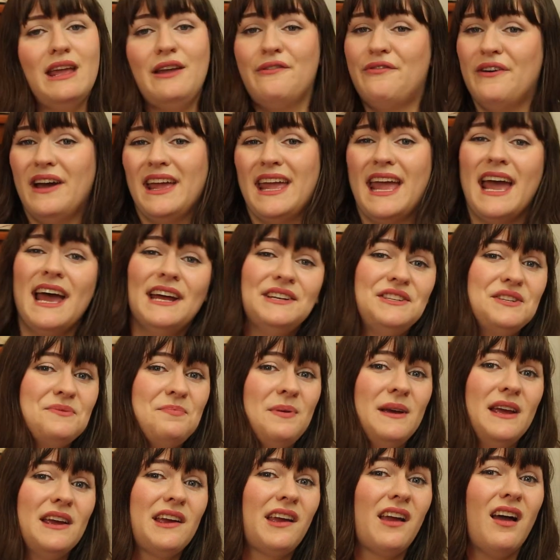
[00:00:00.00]
If I had to
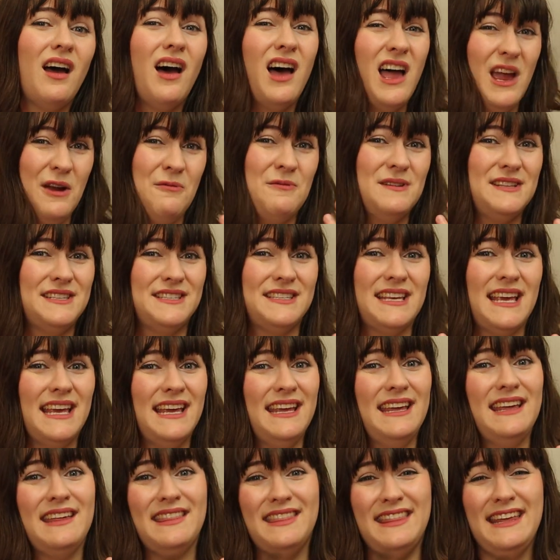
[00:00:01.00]
pick, I would
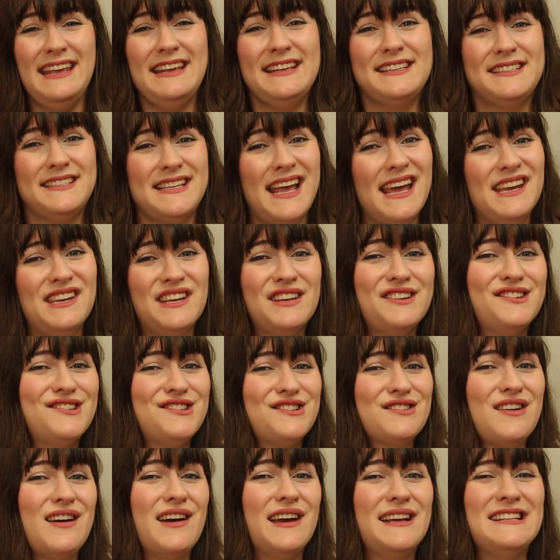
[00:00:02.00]
say the setting
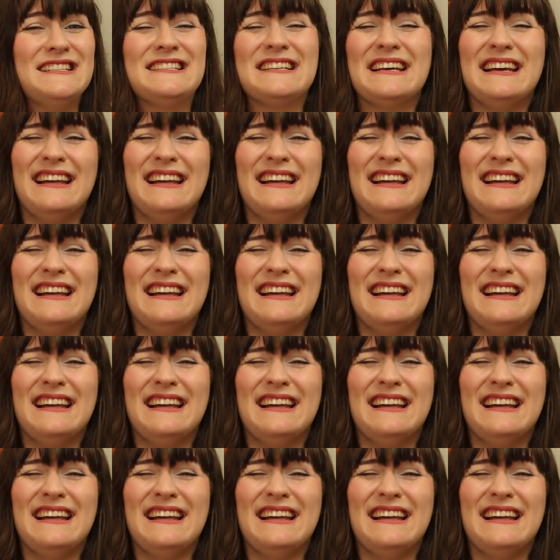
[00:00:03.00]
shines